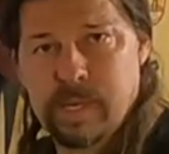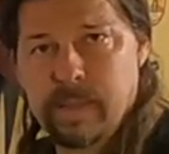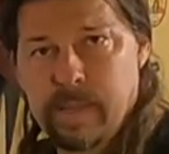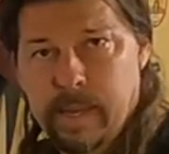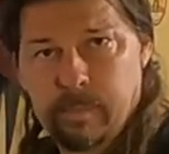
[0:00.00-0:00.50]

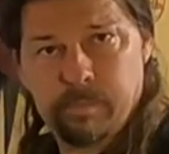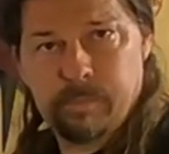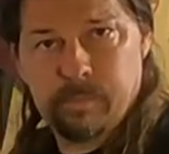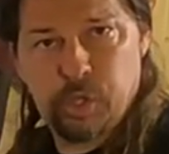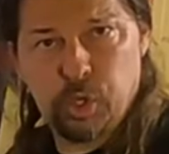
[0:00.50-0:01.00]
like that.
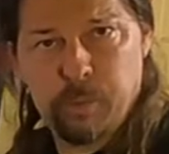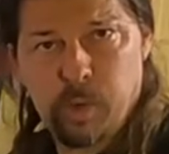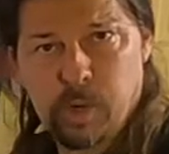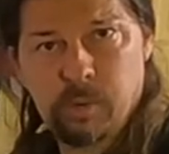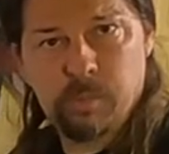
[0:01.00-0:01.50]
Two
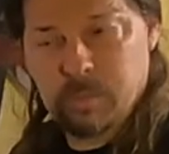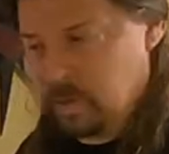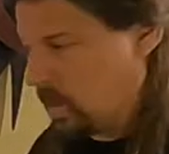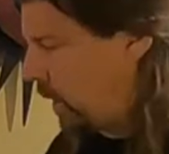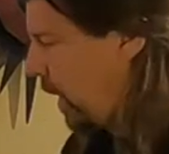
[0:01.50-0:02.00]
more.
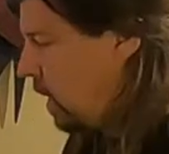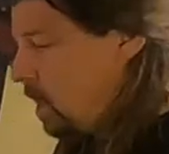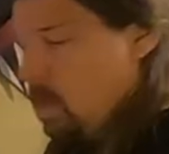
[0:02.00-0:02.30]
Okay.